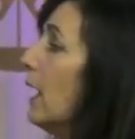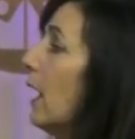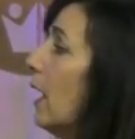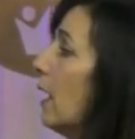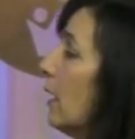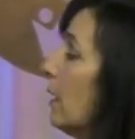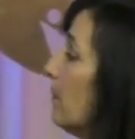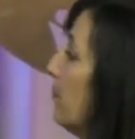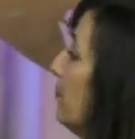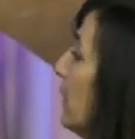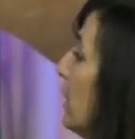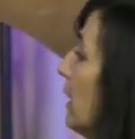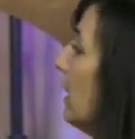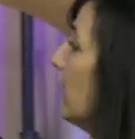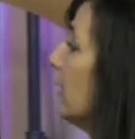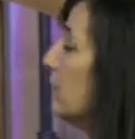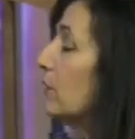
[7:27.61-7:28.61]
Um,
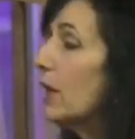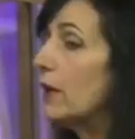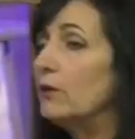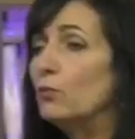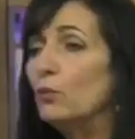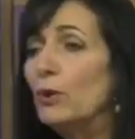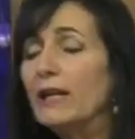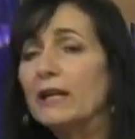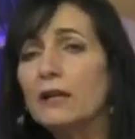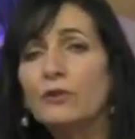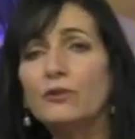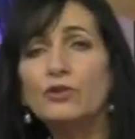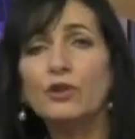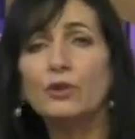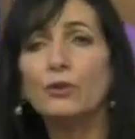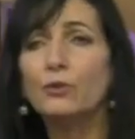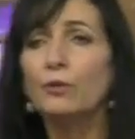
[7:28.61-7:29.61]
and, and we can
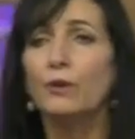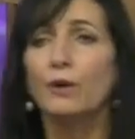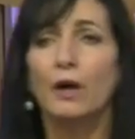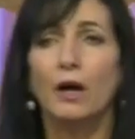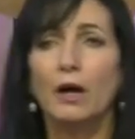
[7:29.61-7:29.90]
do,